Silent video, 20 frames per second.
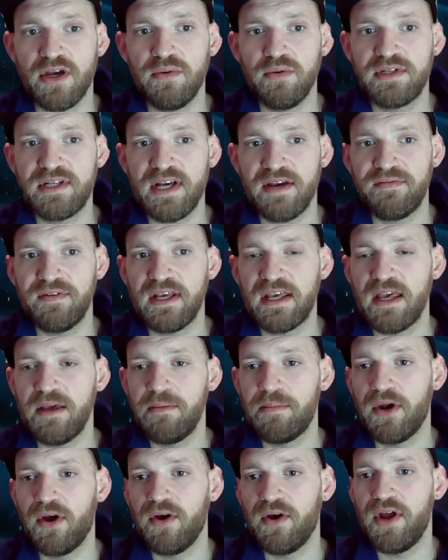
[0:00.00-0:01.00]
definitely
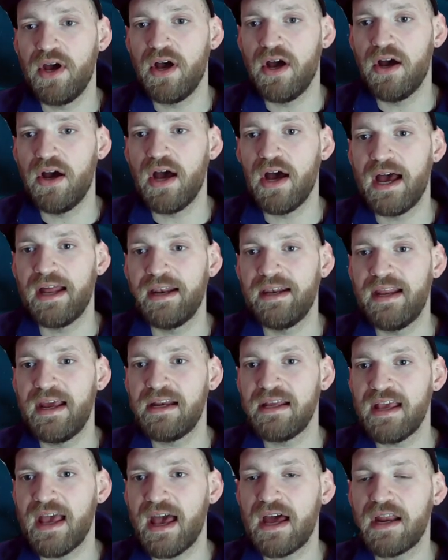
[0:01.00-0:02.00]
keep an eye on her, and
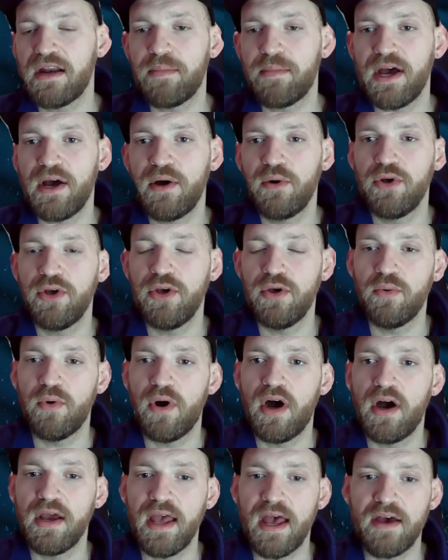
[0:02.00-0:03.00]
Lady Annabelle, who
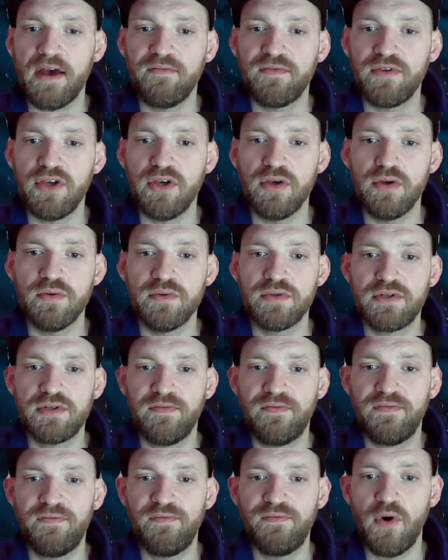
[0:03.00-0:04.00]
I have used
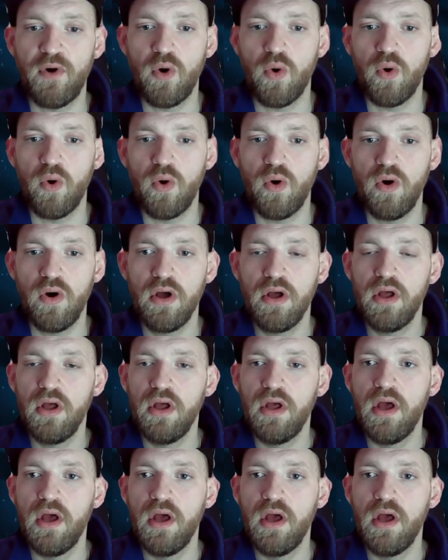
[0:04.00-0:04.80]
for